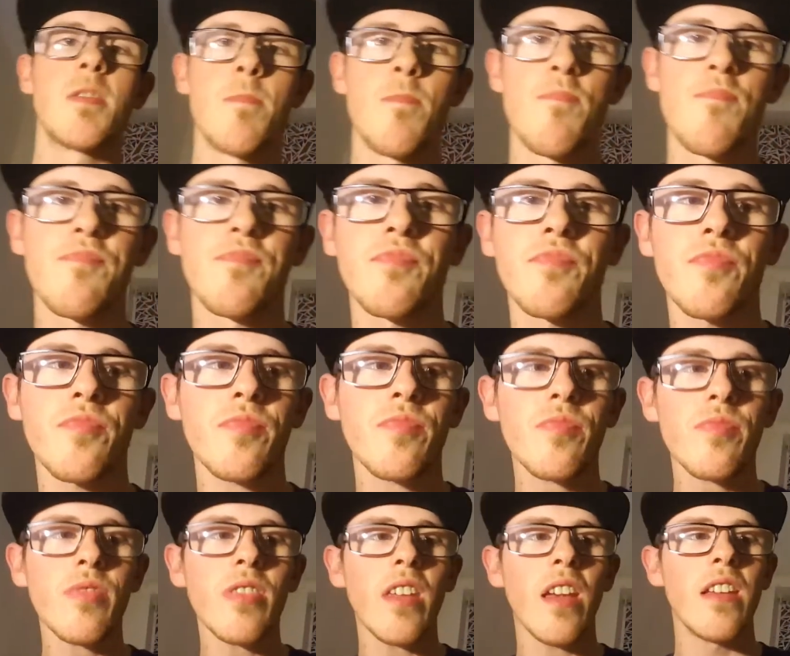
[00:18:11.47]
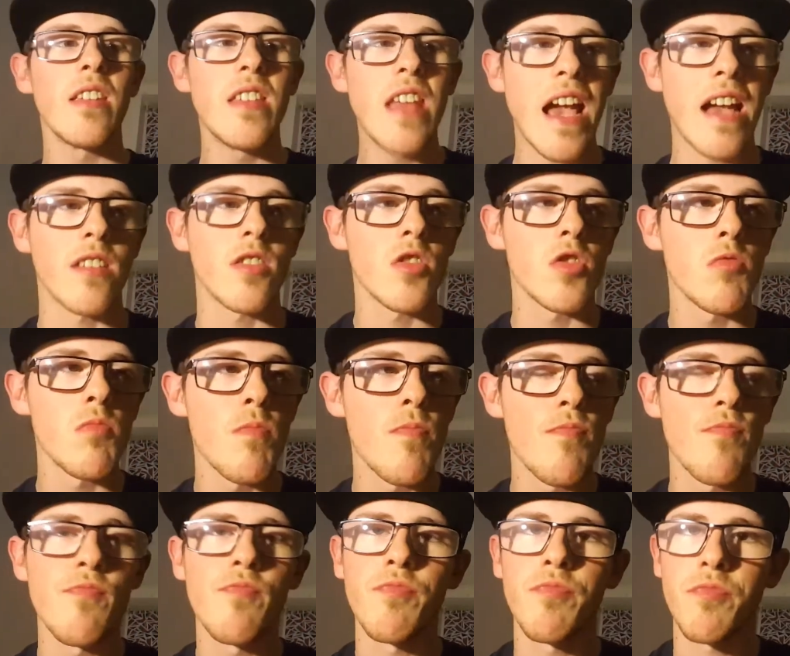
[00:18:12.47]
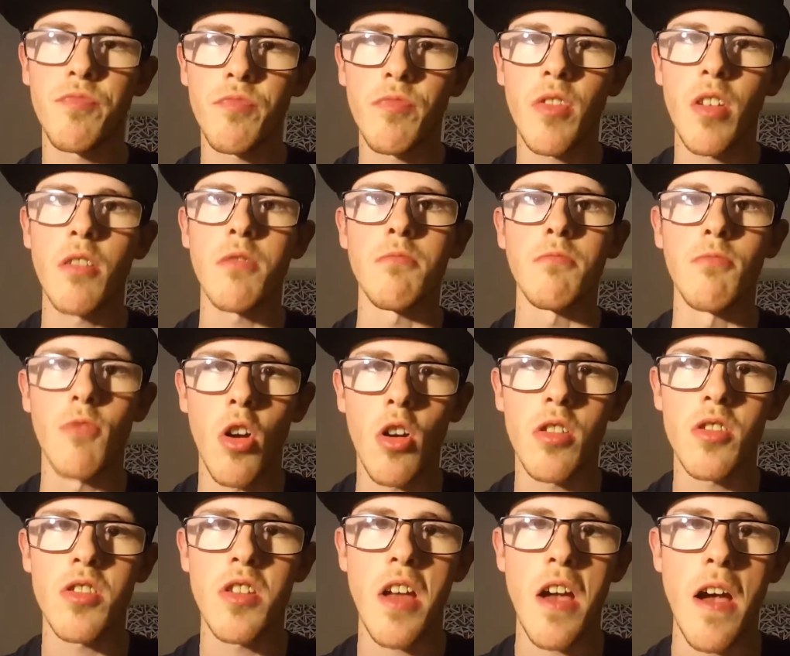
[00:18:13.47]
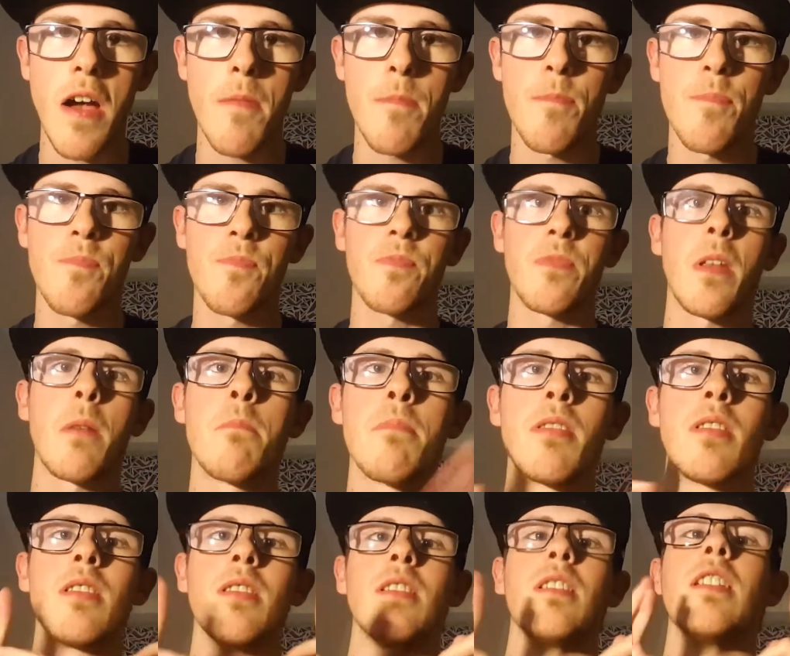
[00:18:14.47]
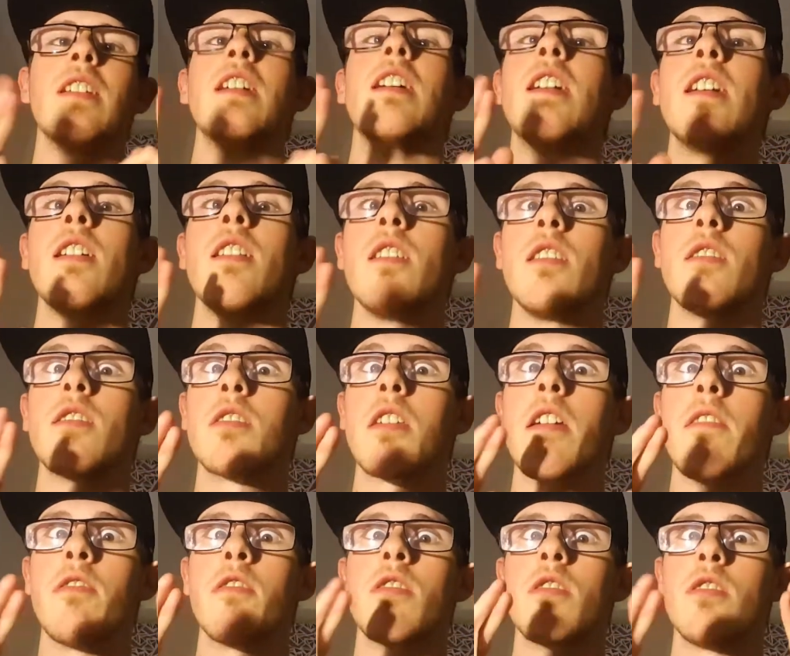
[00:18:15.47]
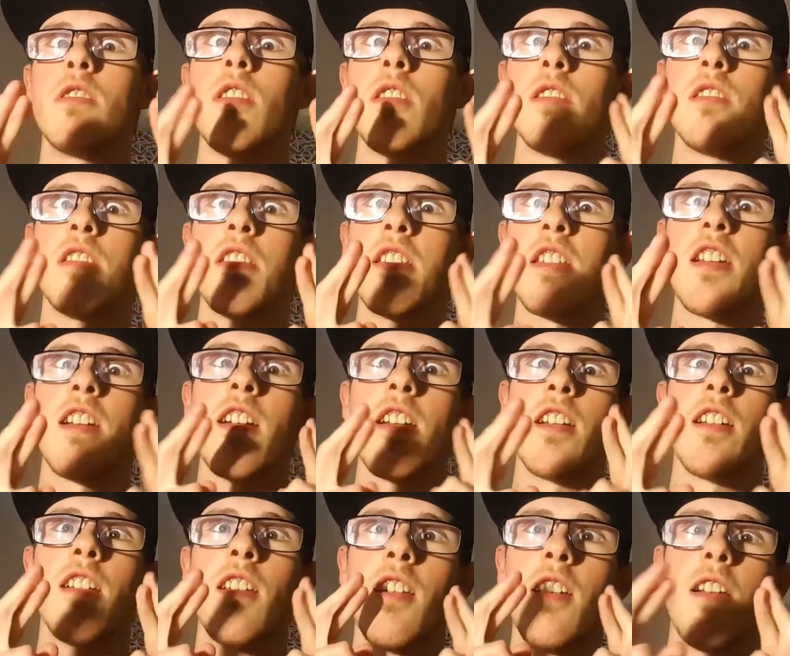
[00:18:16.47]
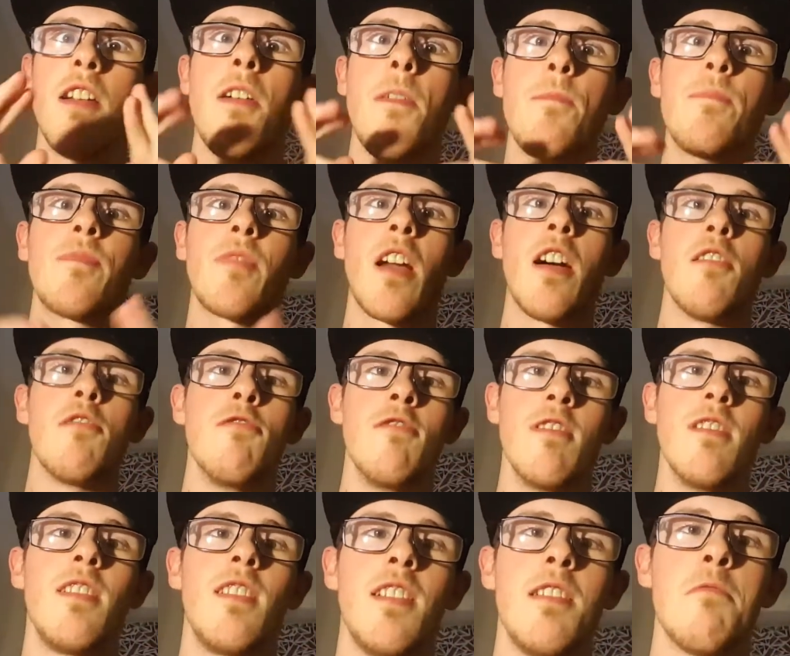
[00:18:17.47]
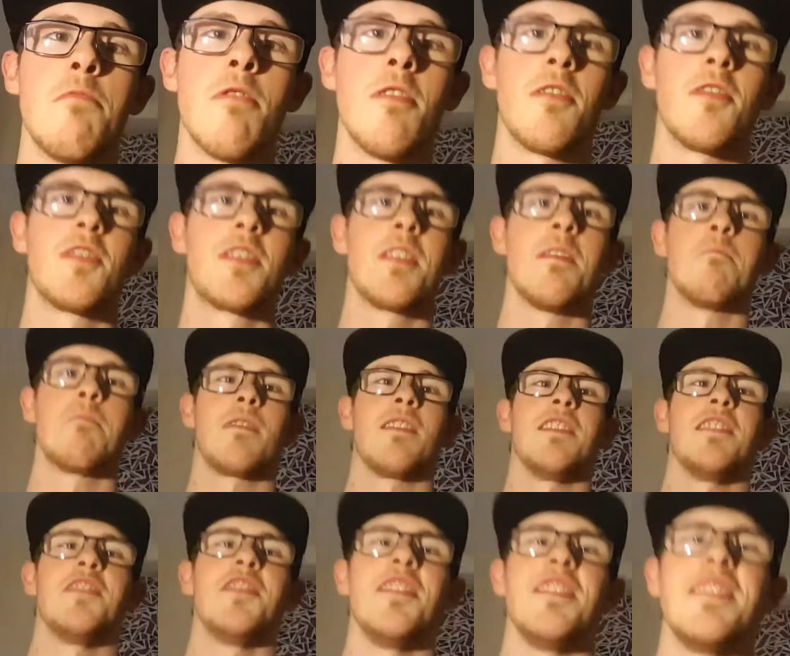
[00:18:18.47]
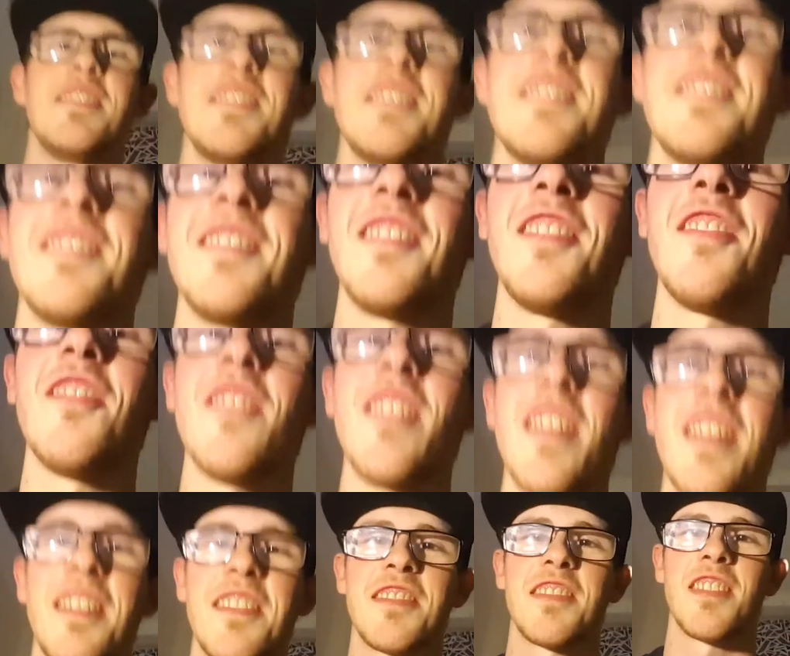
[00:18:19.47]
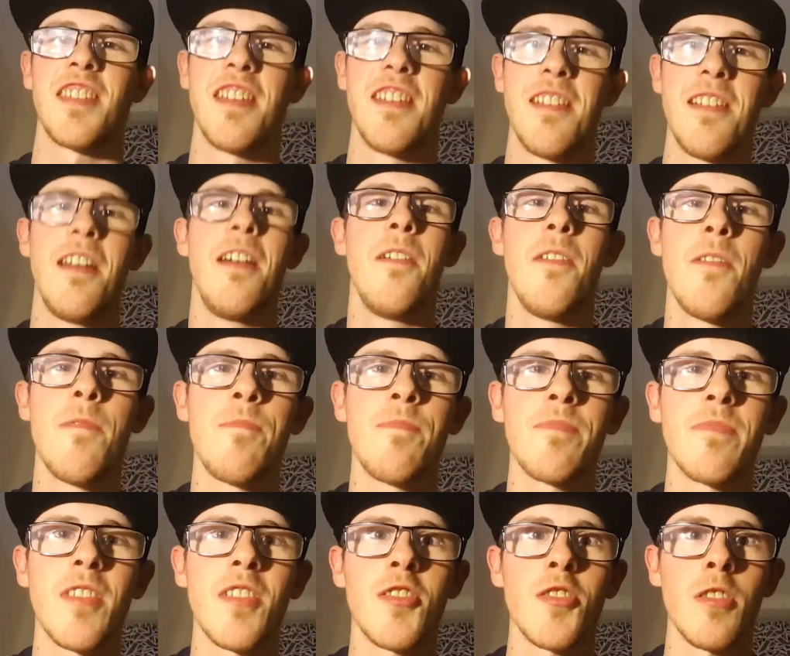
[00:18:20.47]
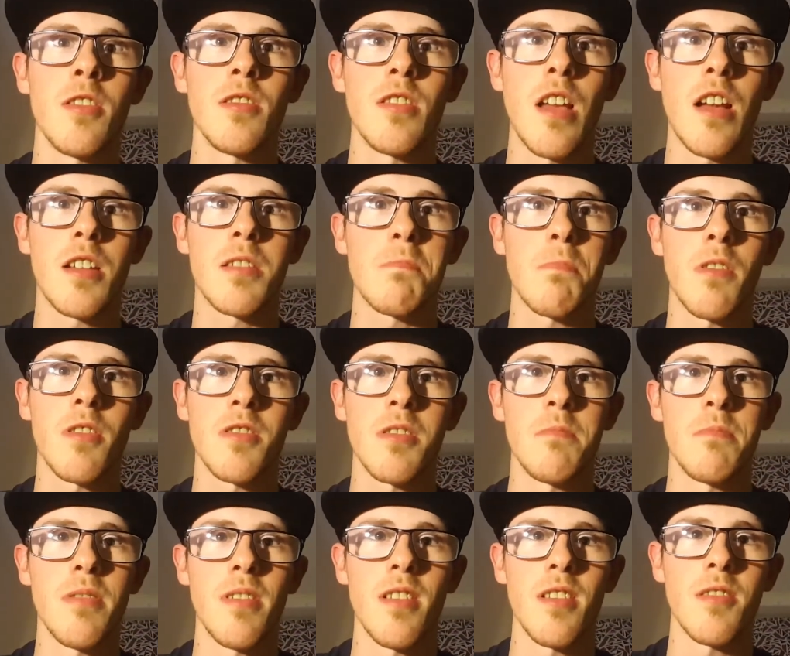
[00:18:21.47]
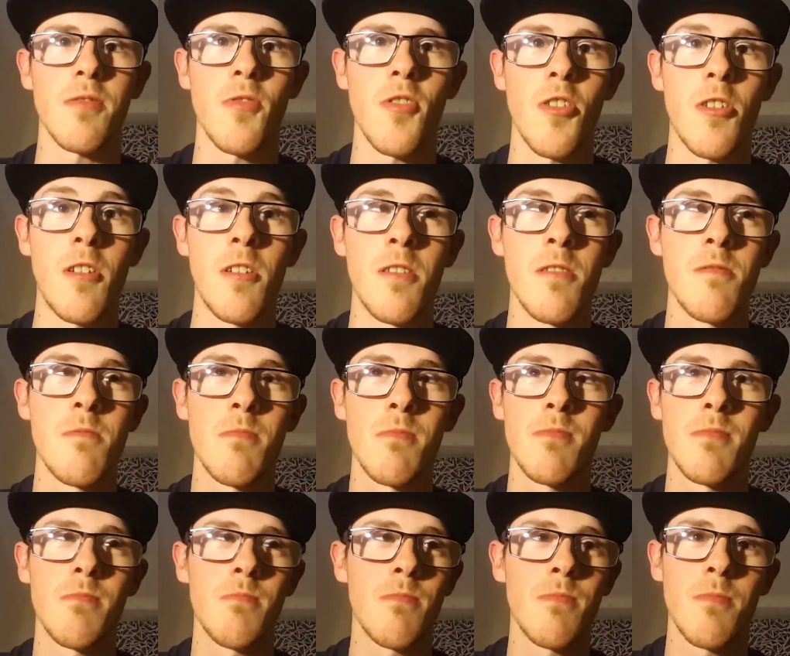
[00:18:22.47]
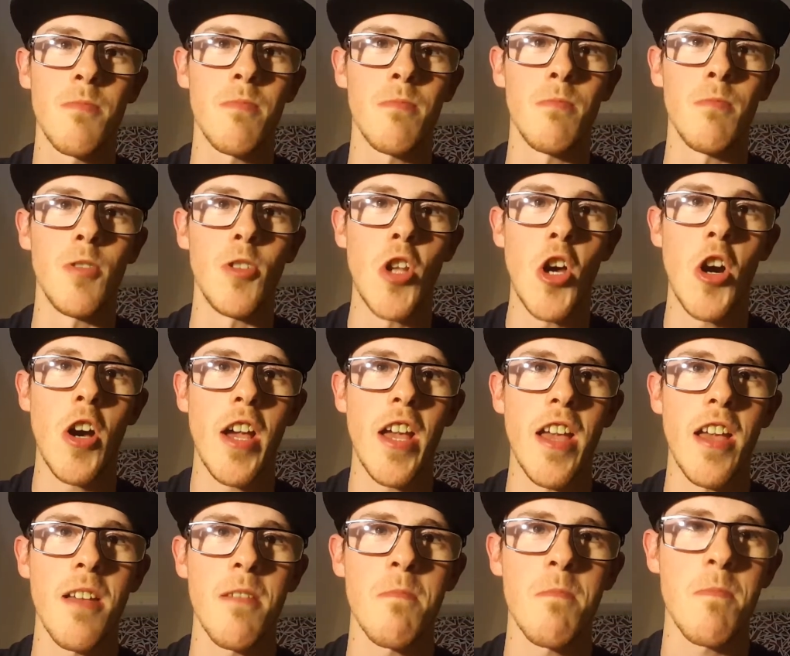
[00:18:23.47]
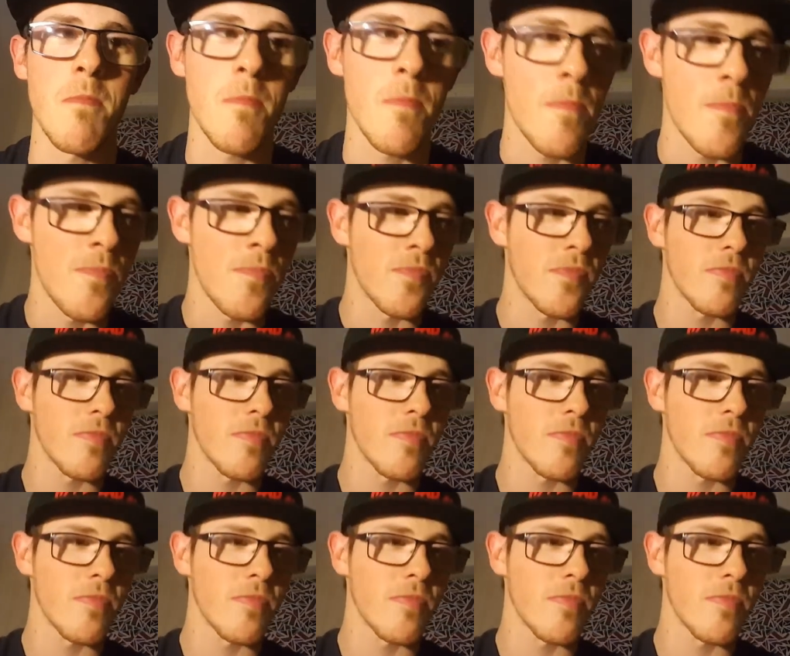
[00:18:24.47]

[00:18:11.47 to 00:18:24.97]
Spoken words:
Right. Yes. Rockstar. Please give us GTA. I really want to play GTA on this. Shows Xbox and PS4. No hit.